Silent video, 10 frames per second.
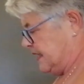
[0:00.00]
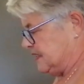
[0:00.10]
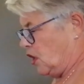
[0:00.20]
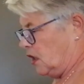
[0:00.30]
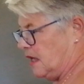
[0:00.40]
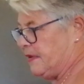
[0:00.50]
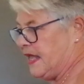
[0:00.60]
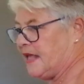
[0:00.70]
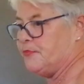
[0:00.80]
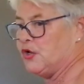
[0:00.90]
mix it all up, and
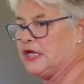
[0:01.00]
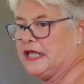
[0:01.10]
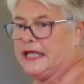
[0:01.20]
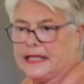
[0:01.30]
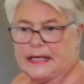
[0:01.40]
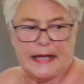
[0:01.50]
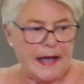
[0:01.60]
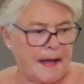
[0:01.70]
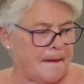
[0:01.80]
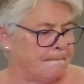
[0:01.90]
I put in,
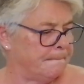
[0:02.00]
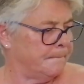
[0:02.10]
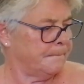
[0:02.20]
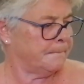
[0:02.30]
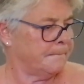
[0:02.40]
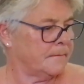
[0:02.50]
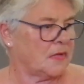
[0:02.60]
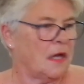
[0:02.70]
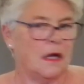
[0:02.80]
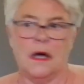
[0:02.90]

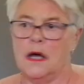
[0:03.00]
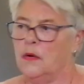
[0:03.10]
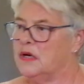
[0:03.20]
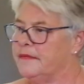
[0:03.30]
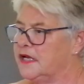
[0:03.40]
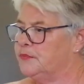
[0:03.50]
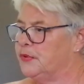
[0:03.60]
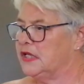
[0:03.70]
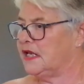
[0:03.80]
what am I going to put in?